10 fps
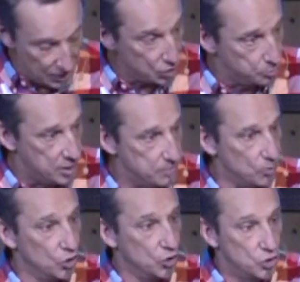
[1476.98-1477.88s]
these
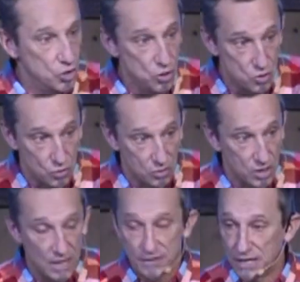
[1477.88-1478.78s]
people knew
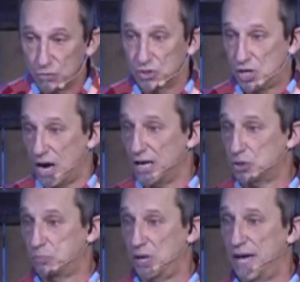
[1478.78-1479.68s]
that it was
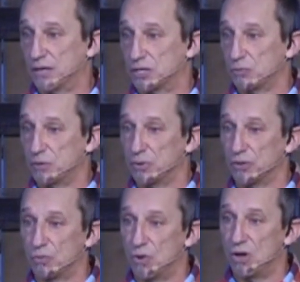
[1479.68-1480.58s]
God's plan to
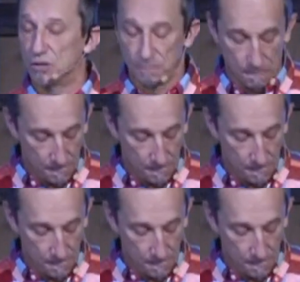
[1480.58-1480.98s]
rebuild the wall.